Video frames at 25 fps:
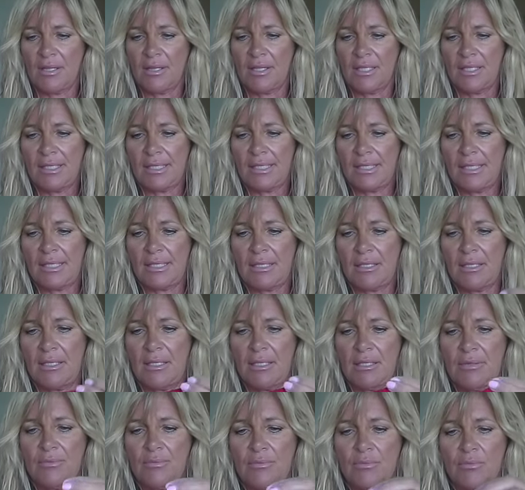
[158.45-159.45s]
This is a,
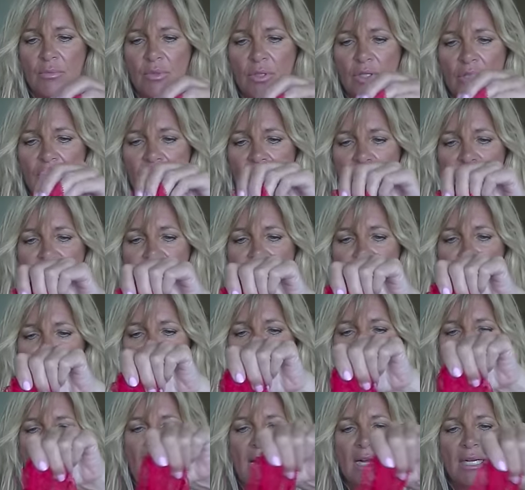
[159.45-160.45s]
uh, more of a
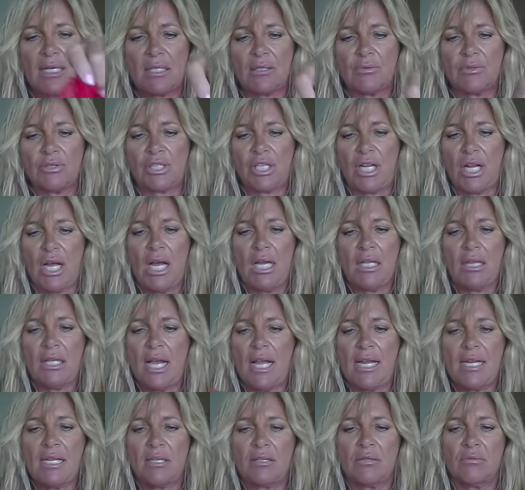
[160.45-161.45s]
fuller back, which I, I
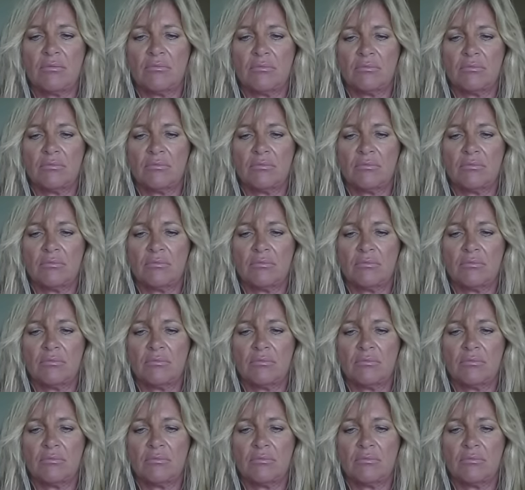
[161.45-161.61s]
like.